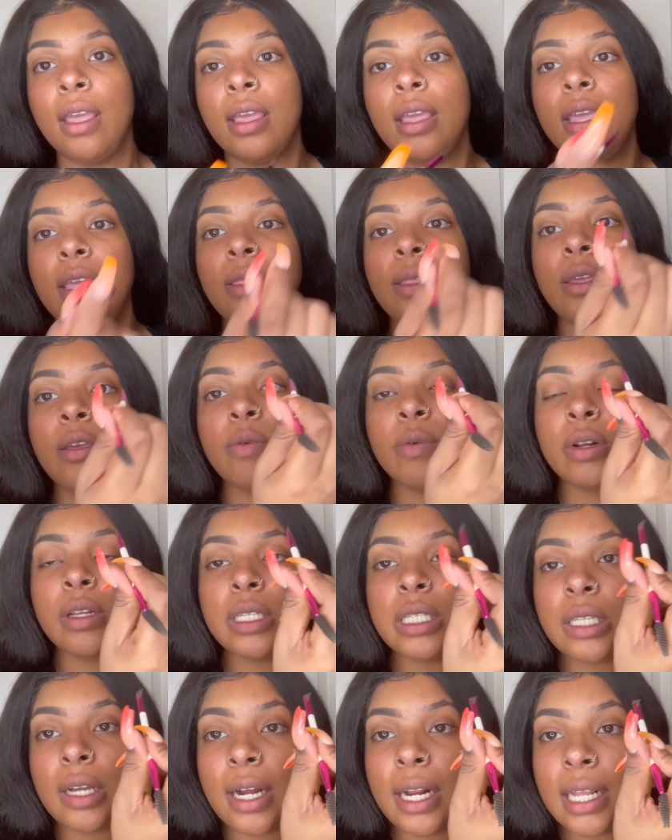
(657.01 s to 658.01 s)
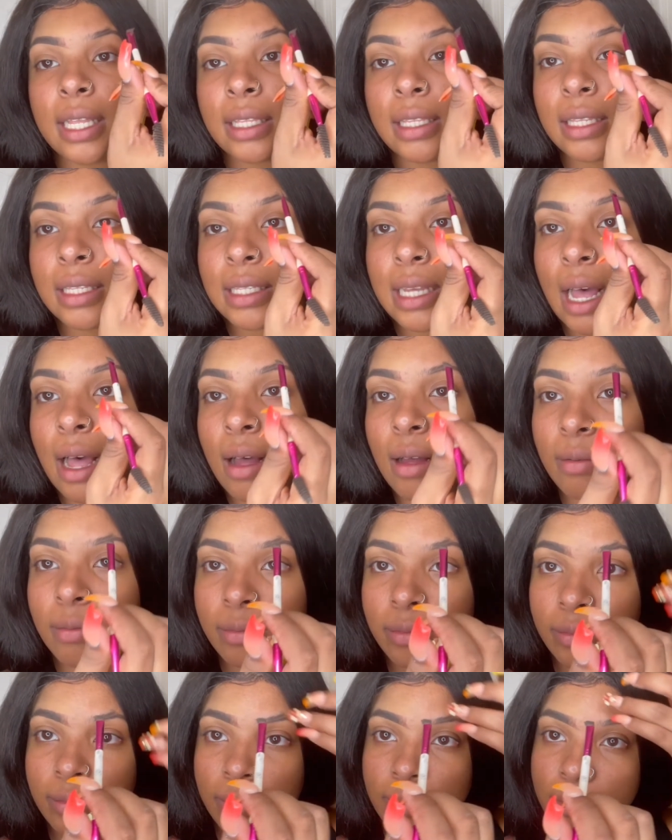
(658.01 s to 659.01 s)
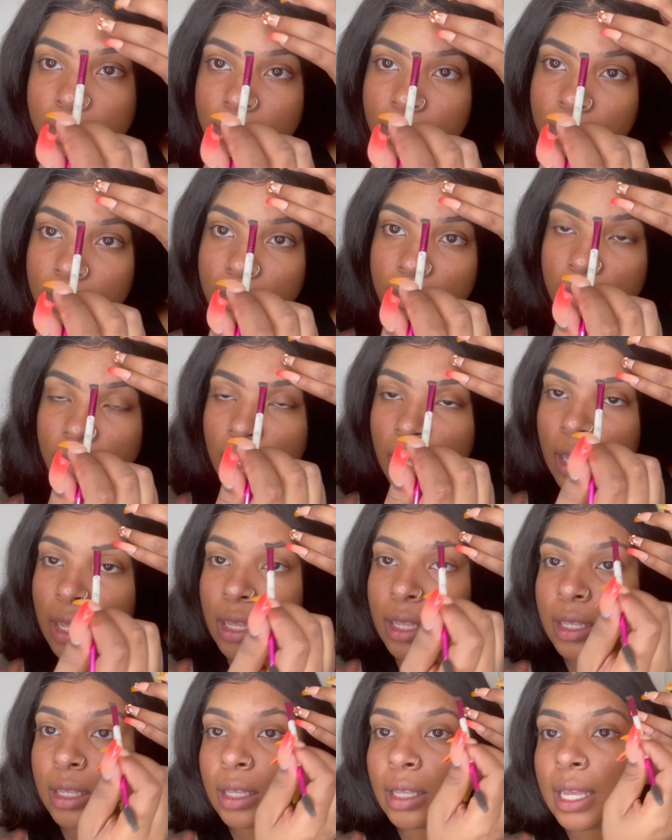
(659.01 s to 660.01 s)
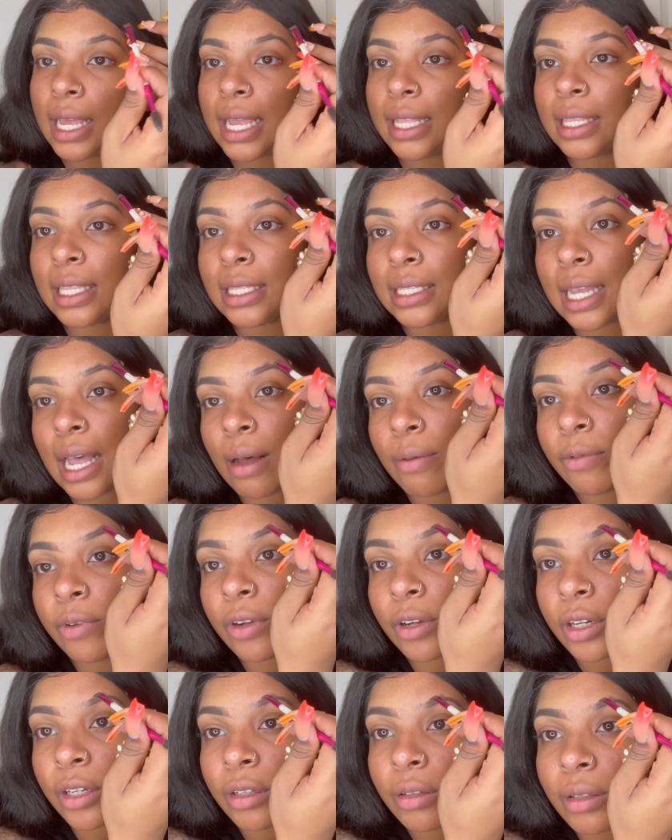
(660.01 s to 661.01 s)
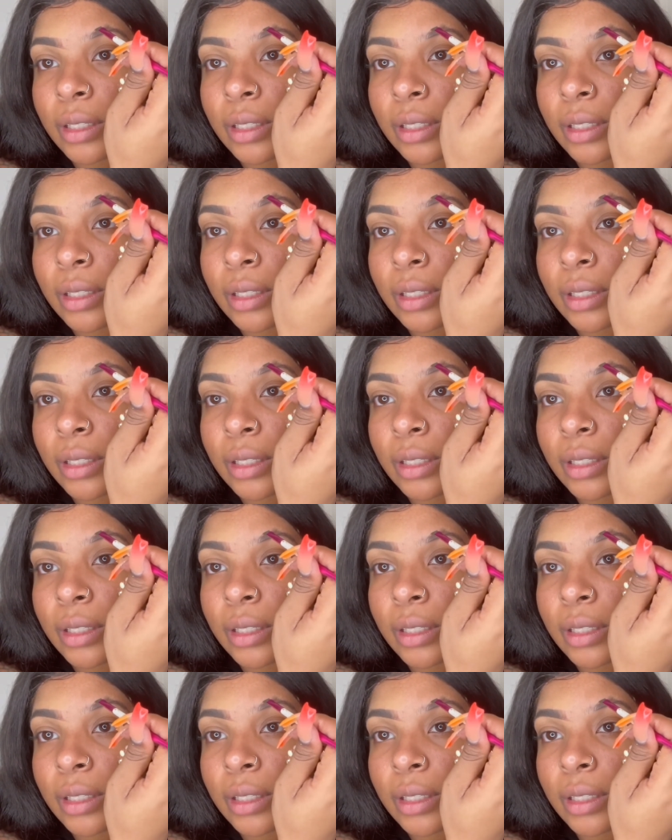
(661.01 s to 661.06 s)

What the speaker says: And then you want to start at the top. At the top, we're going to do the